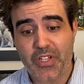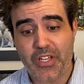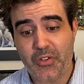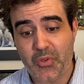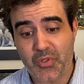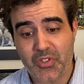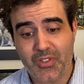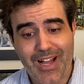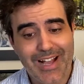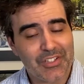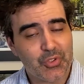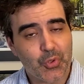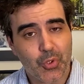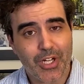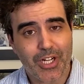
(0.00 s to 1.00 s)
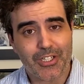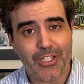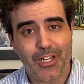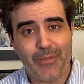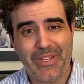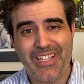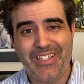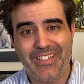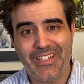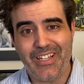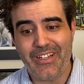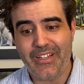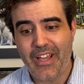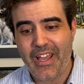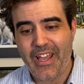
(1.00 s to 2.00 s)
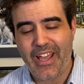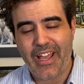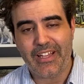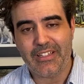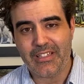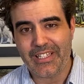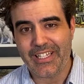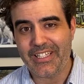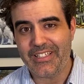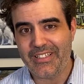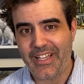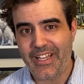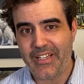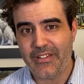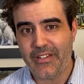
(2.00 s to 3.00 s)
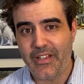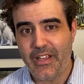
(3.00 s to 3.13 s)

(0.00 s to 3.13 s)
I use Glassdoor.com, Indeed, and LinkedIn.